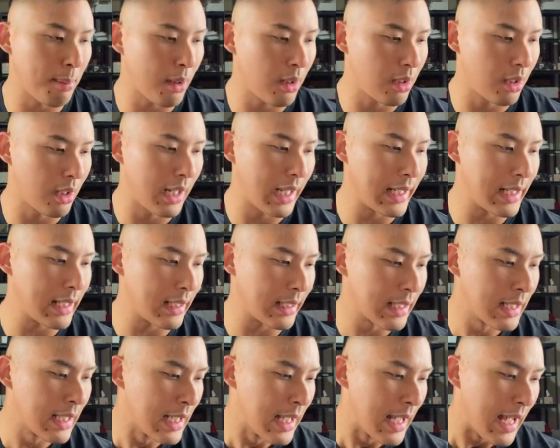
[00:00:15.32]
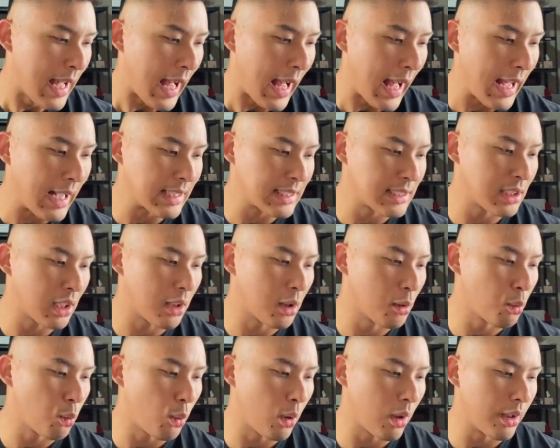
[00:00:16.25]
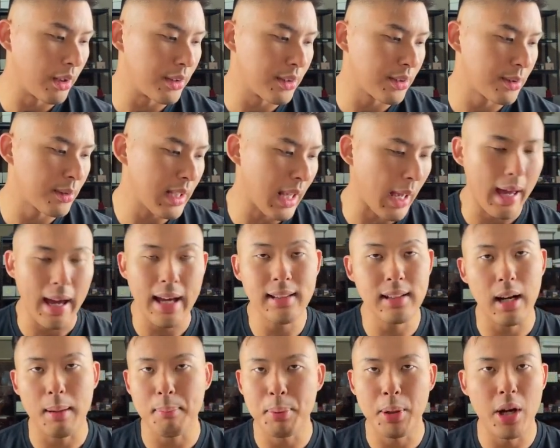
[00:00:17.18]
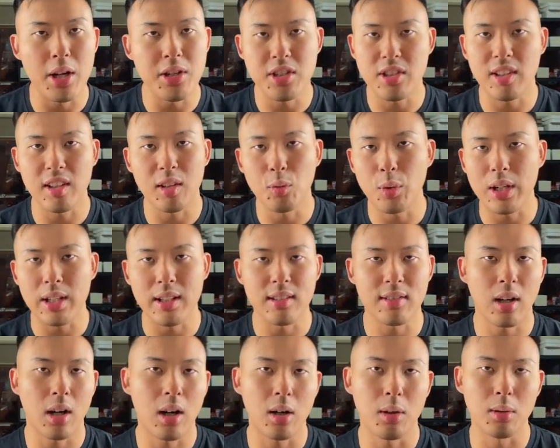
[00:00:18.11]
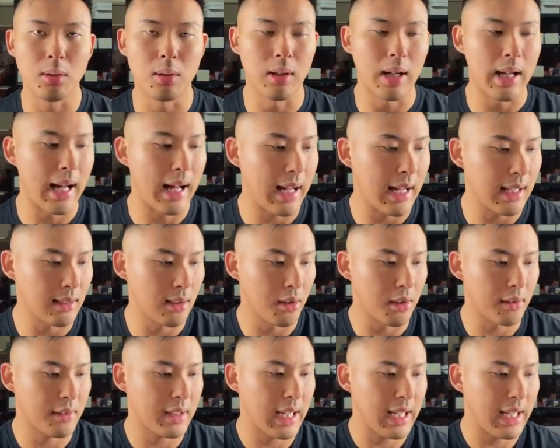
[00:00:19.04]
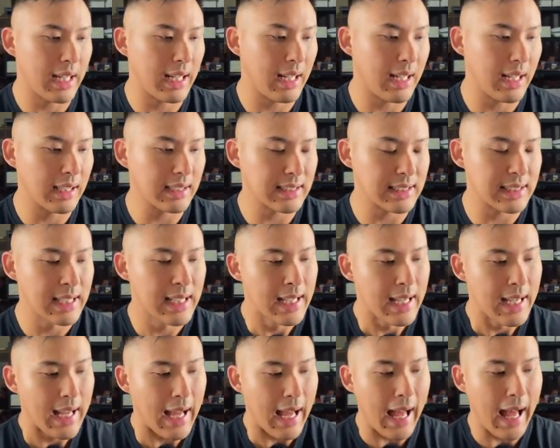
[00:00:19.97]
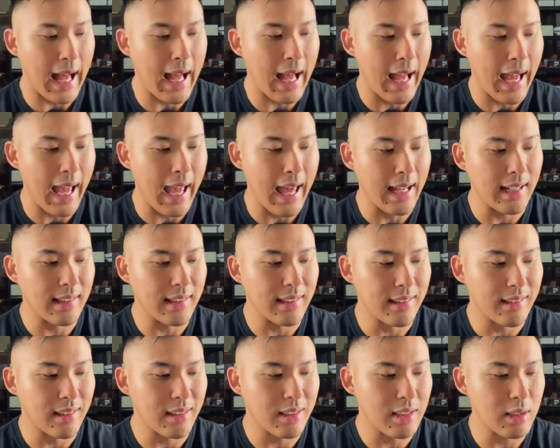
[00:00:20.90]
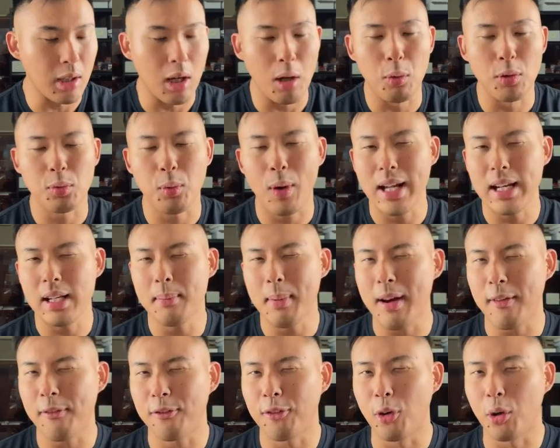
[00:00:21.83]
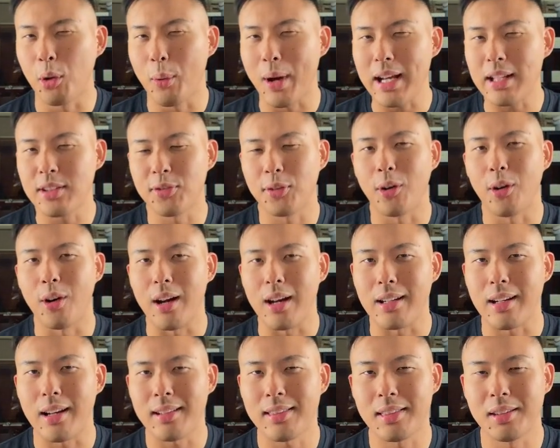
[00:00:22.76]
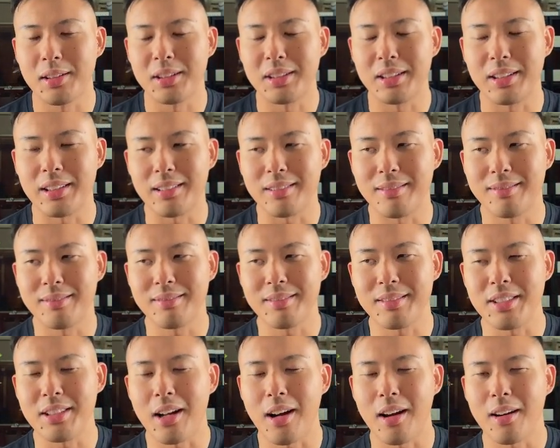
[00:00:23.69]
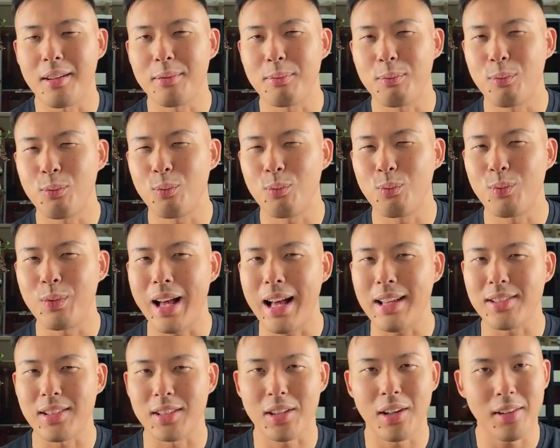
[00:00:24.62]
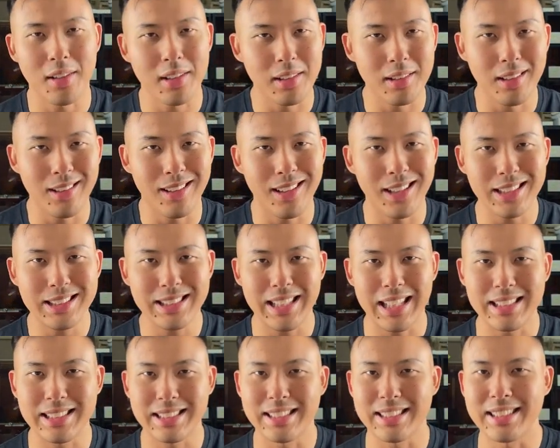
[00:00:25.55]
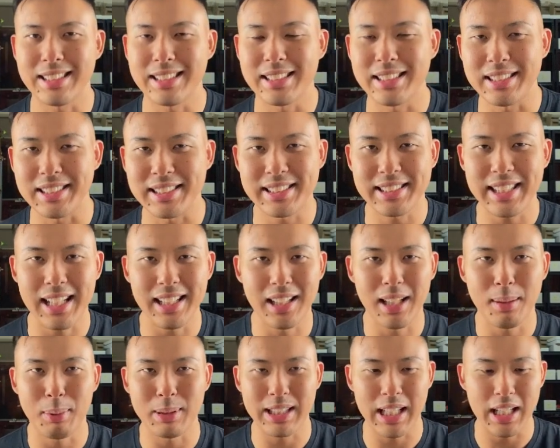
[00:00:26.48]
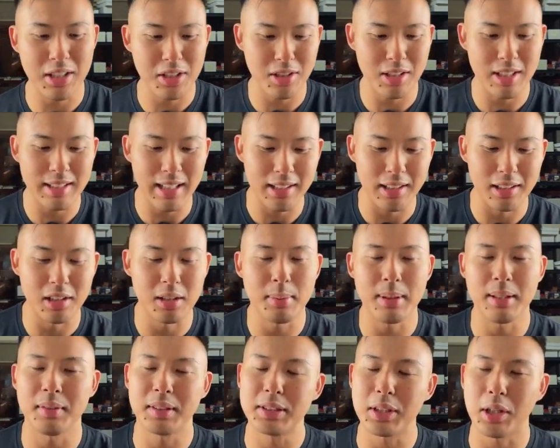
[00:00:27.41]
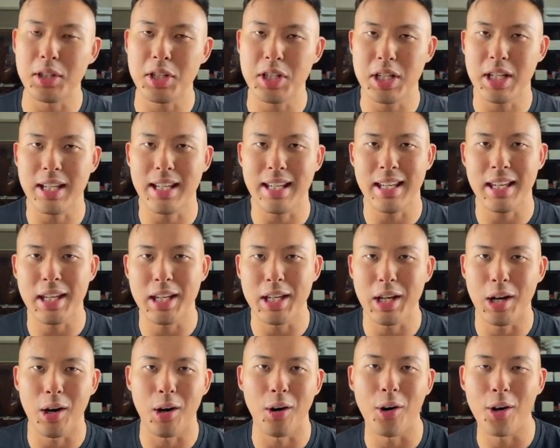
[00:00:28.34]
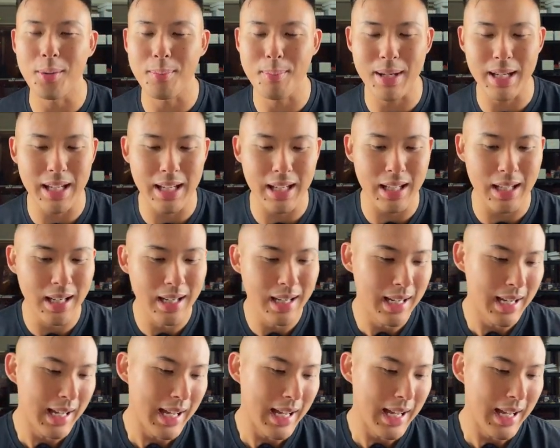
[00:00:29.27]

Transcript: behind it. Ended up purchasing, winning this whole lot of cards and, you know, was waiting about 4 weeks for it and I thought, you know, has it gotten lost? Has the seller potentially done a little bit of a dodgy here on me?